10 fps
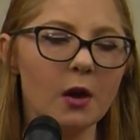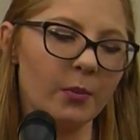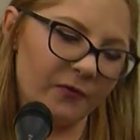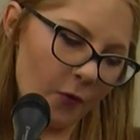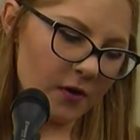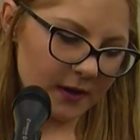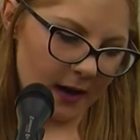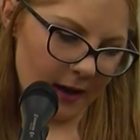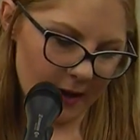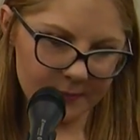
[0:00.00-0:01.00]
Before the
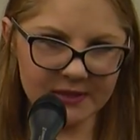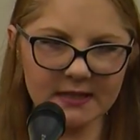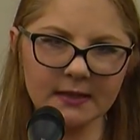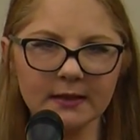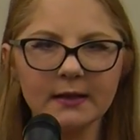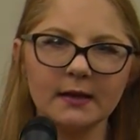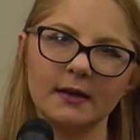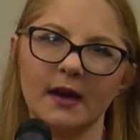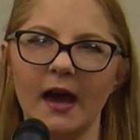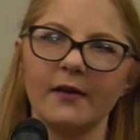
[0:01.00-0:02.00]
cops,
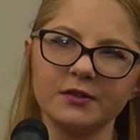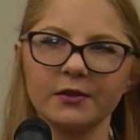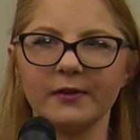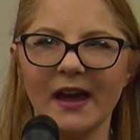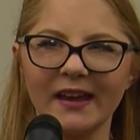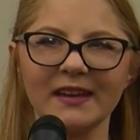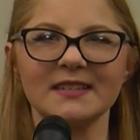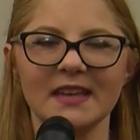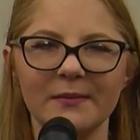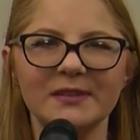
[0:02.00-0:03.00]
after the wreck,
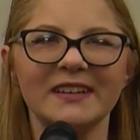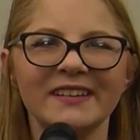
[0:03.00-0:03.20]
except